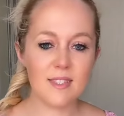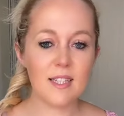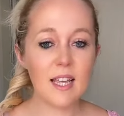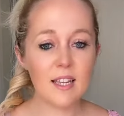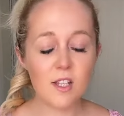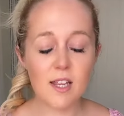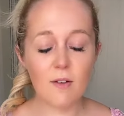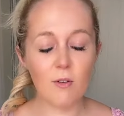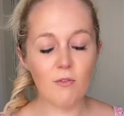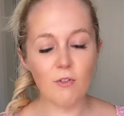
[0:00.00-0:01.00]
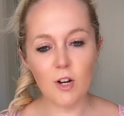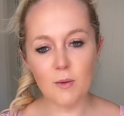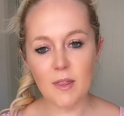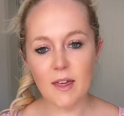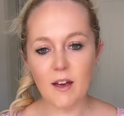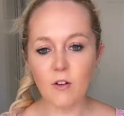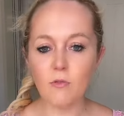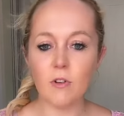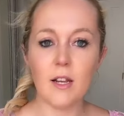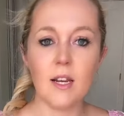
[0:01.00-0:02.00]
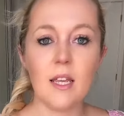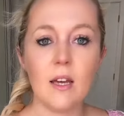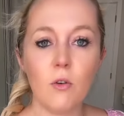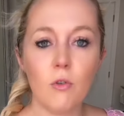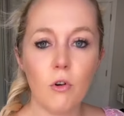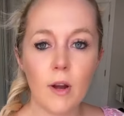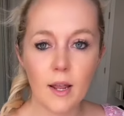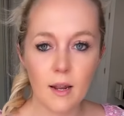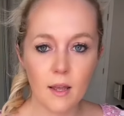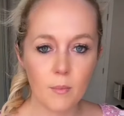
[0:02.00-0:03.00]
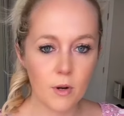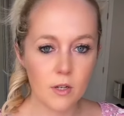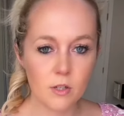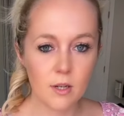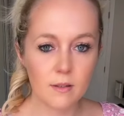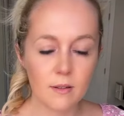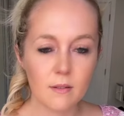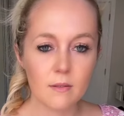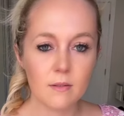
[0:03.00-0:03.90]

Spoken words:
So thank you to everyone following me there. I really, really appreciate it.